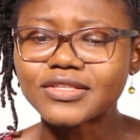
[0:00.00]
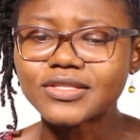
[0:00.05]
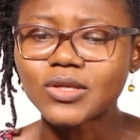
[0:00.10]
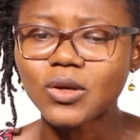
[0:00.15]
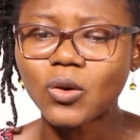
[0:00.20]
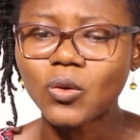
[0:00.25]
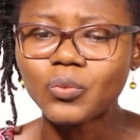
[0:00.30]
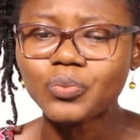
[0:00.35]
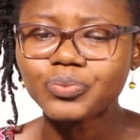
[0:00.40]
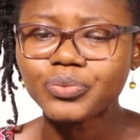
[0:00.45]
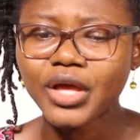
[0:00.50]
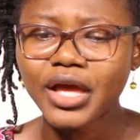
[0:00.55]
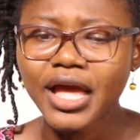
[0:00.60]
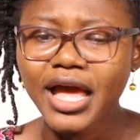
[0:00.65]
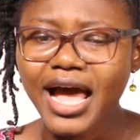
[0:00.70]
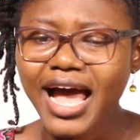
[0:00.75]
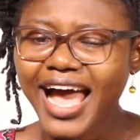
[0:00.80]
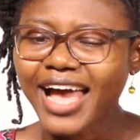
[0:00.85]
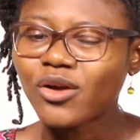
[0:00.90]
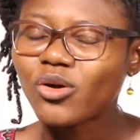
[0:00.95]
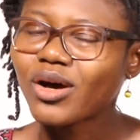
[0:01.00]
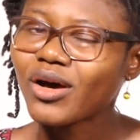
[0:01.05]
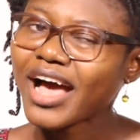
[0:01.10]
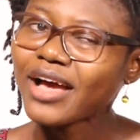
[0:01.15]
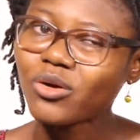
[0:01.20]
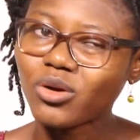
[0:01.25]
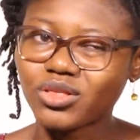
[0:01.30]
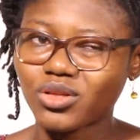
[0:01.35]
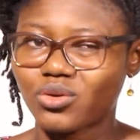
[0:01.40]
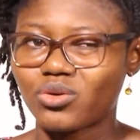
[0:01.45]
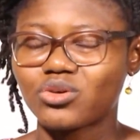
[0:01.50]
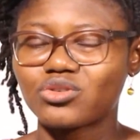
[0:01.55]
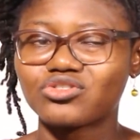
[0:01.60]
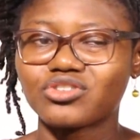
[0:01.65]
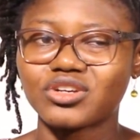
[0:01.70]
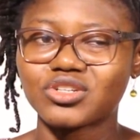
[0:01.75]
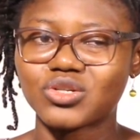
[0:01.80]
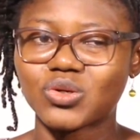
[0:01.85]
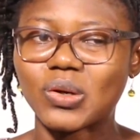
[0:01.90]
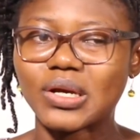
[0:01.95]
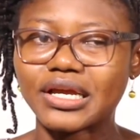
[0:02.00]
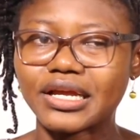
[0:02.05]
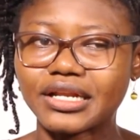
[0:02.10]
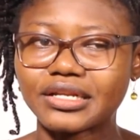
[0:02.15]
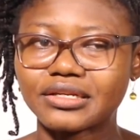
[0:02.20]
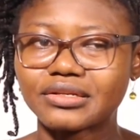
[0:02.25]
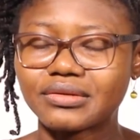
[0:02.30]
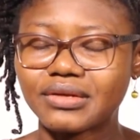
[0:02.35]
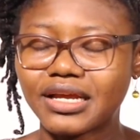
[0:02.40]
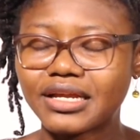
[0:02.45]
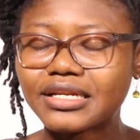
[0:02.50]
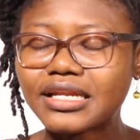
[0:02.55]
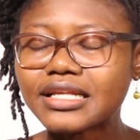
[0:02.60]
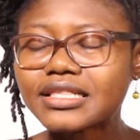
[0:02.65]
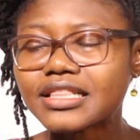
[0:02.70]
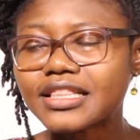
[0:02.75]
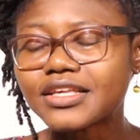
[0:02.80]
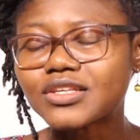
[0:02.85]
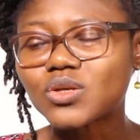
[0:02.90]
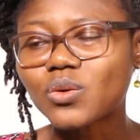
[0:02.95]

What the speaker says: So I got the culture shock in Italy.